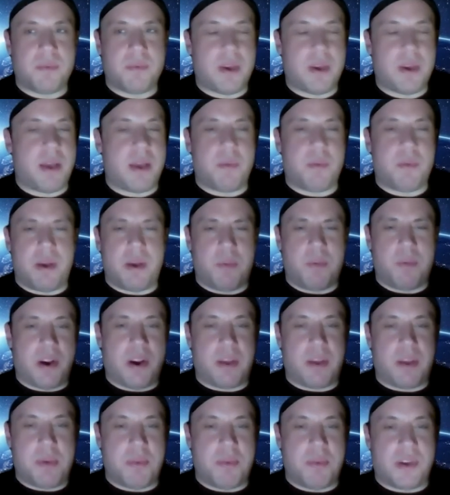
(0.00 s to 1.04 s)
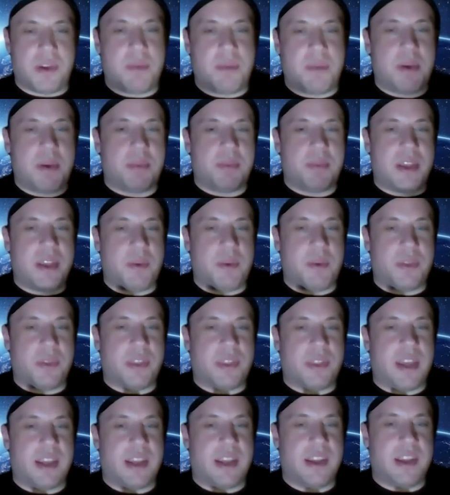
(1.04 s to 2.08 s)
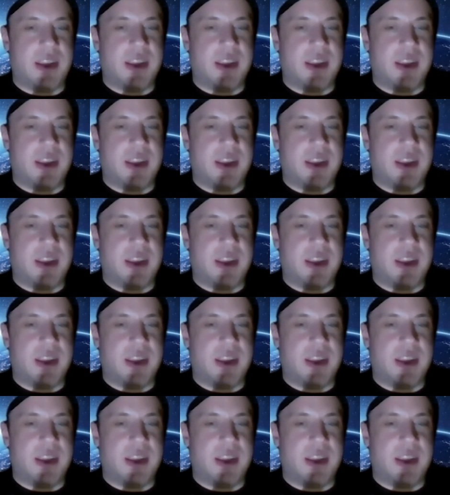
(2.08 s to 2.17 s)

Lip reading: And where can people keep updated with, like,